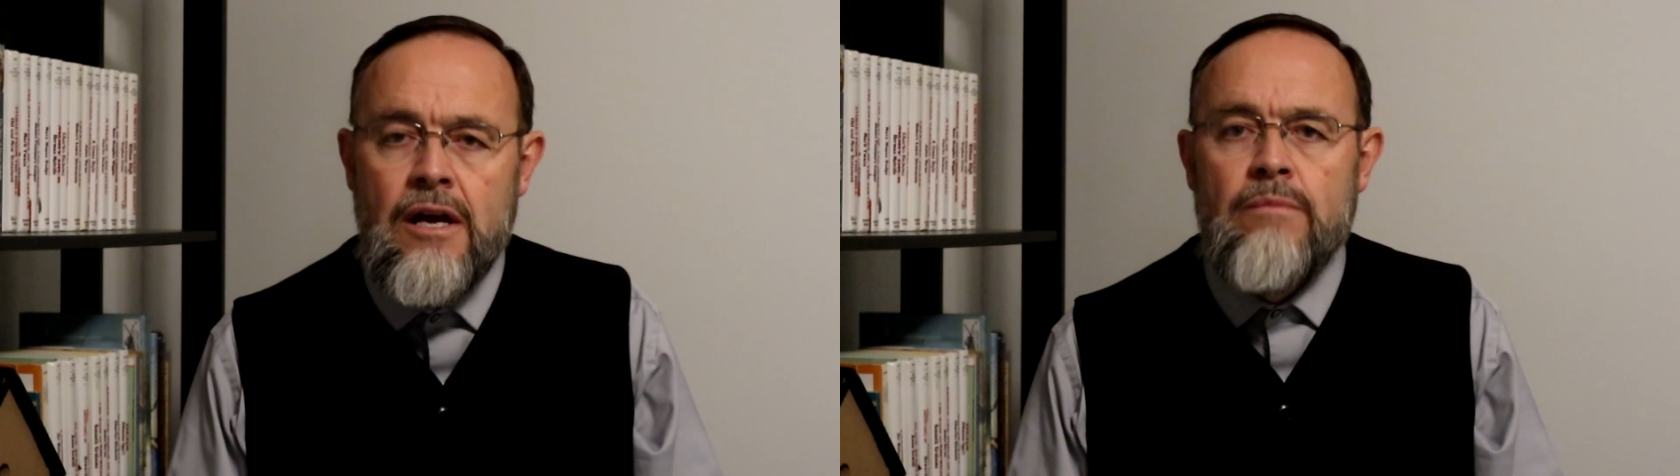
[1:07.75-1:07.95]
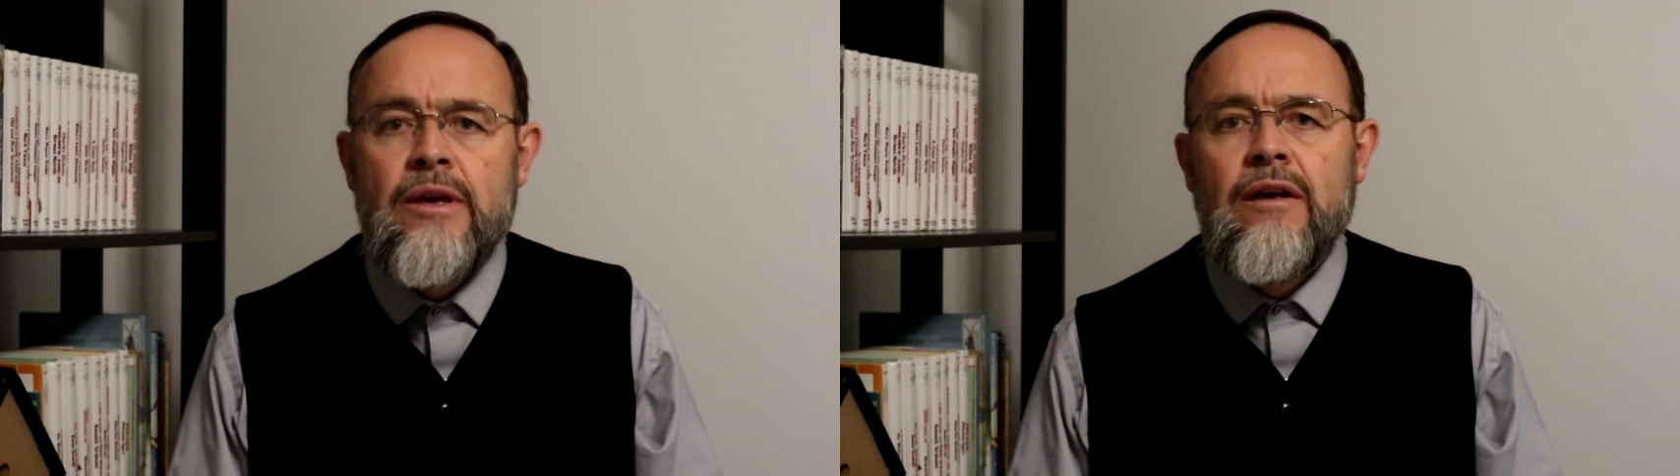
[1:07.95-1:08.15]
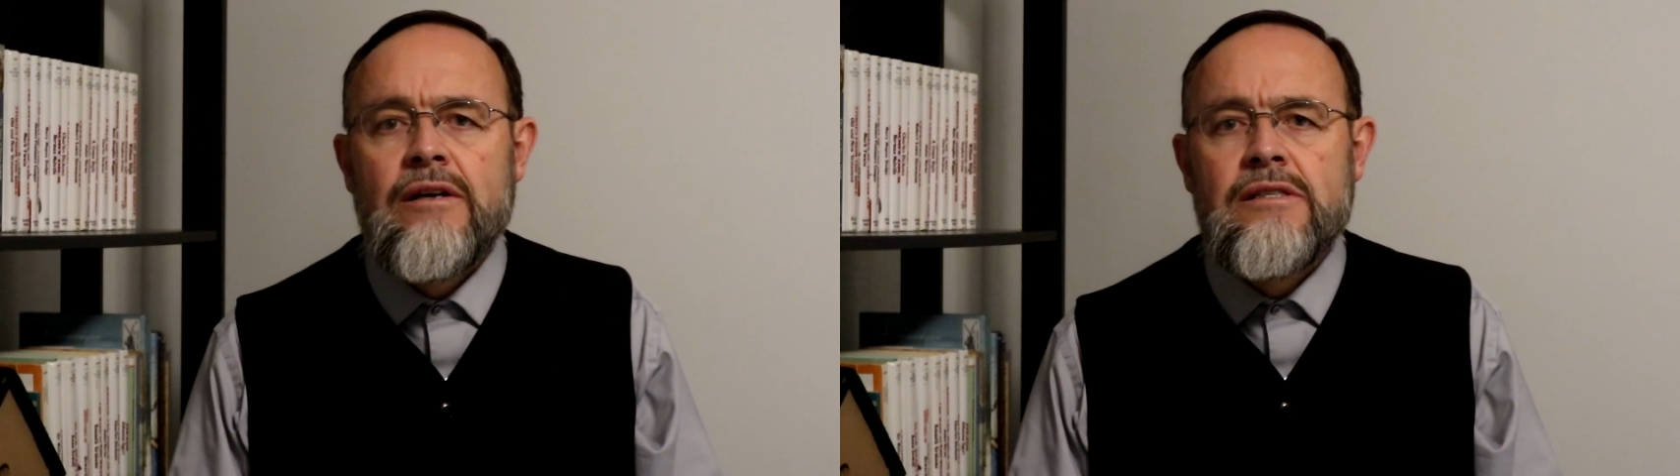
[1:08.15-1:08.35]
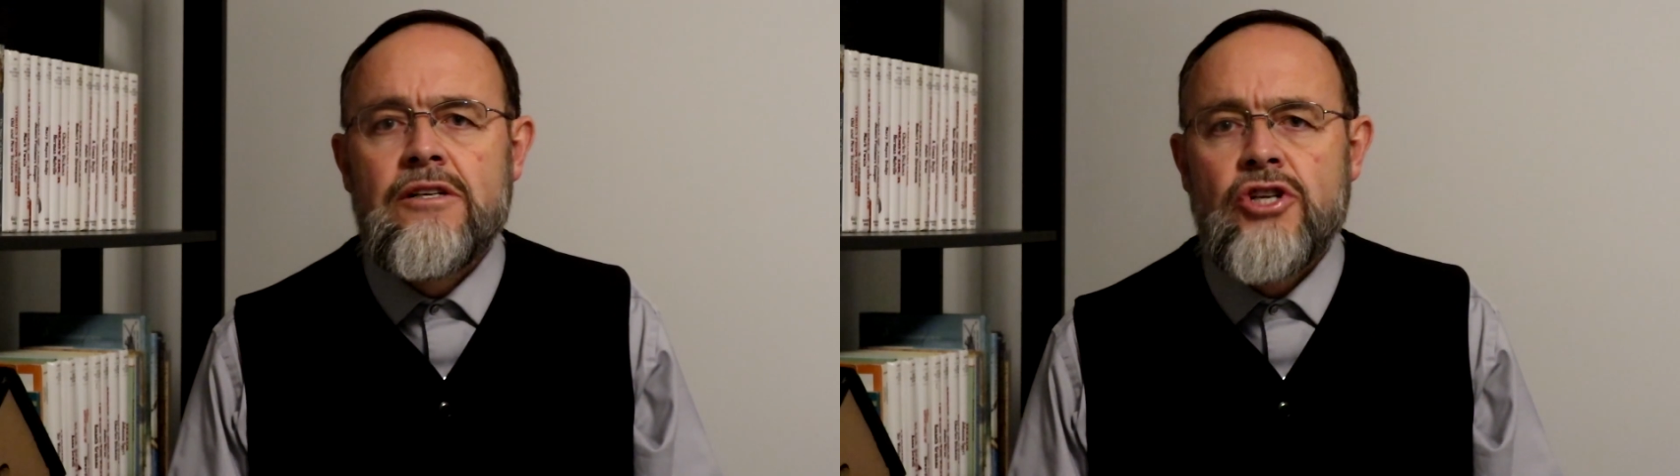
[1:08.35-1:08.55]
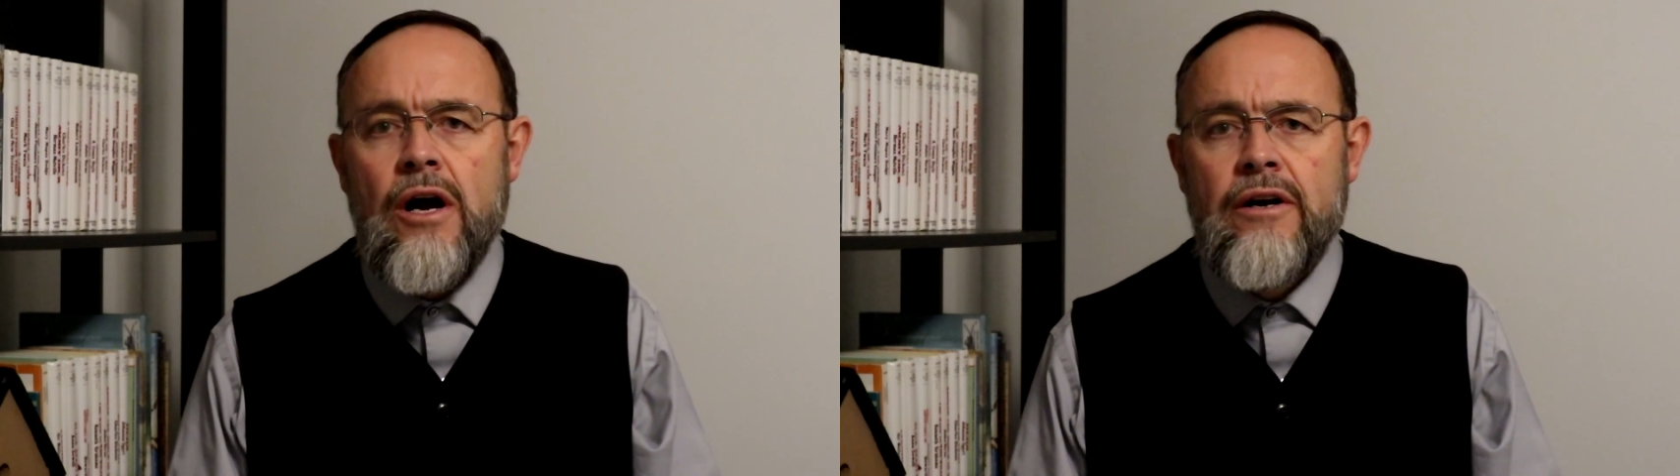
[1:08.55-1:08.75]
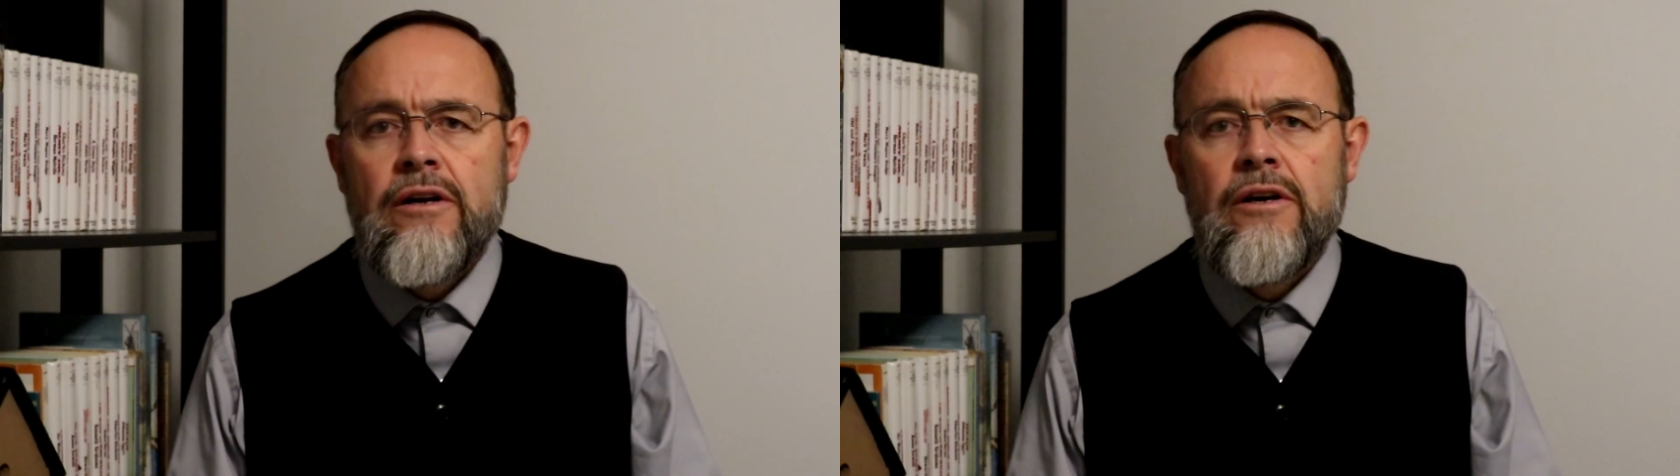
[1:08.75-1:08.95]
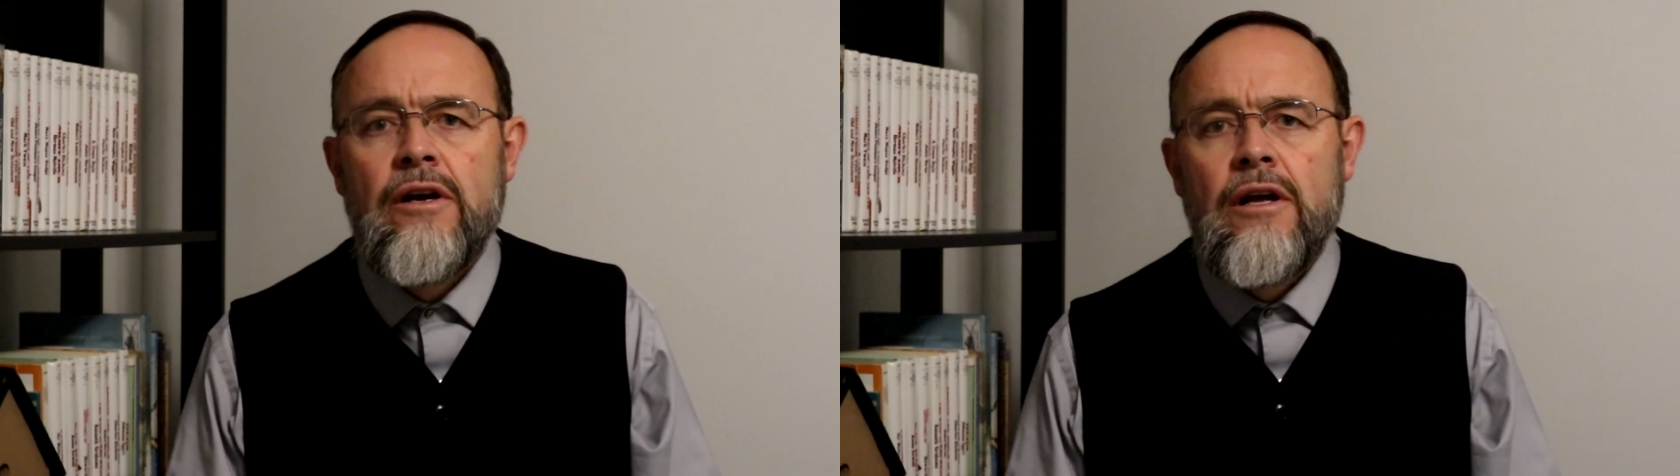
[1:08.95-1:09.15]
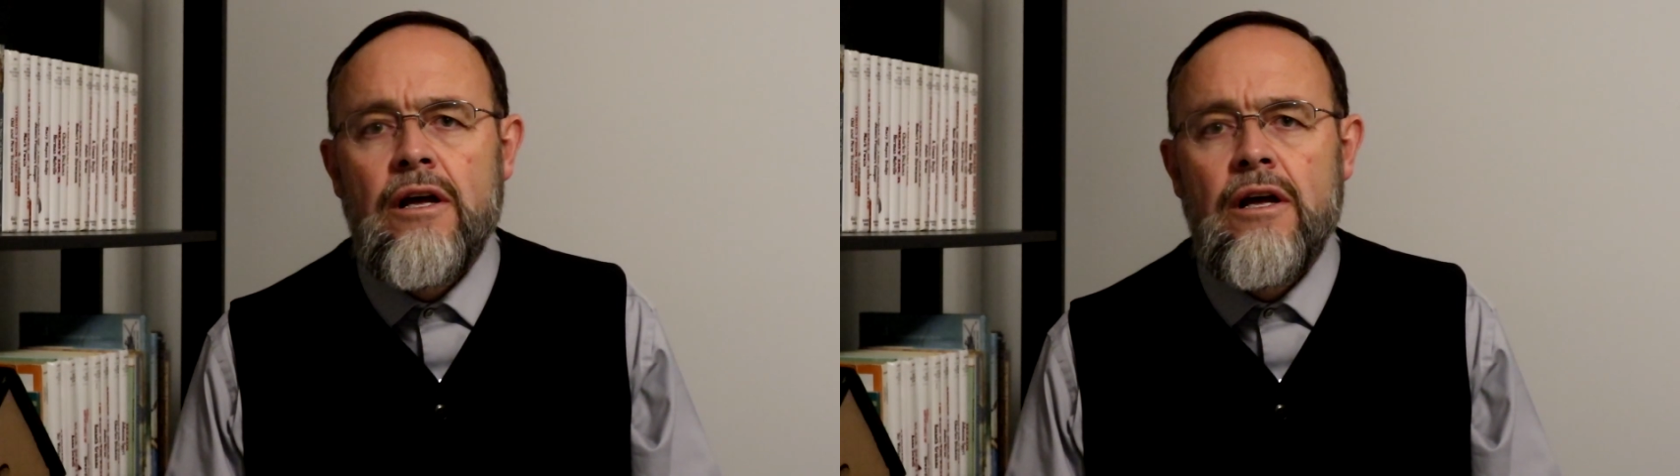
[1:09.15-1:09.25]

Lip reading: because the Charter